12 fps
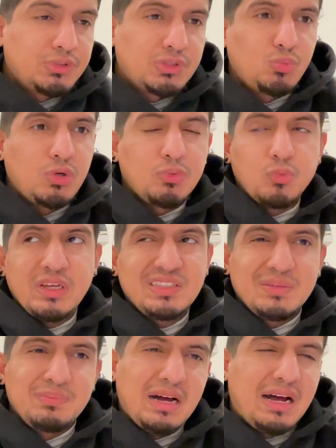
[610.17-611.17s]
Just want to wait
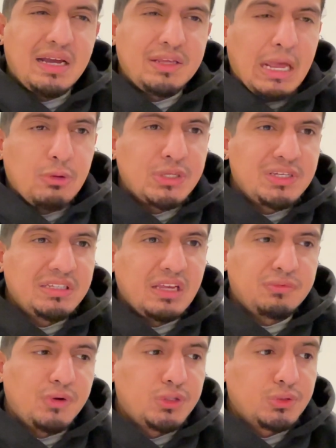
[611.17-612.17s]
to buy. That way you can get
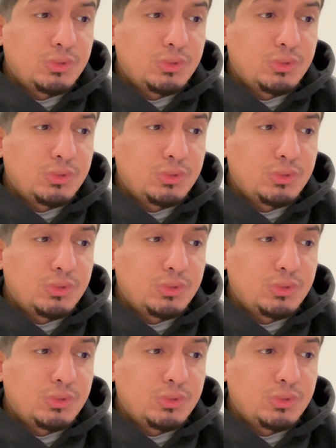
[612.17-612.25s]
it for under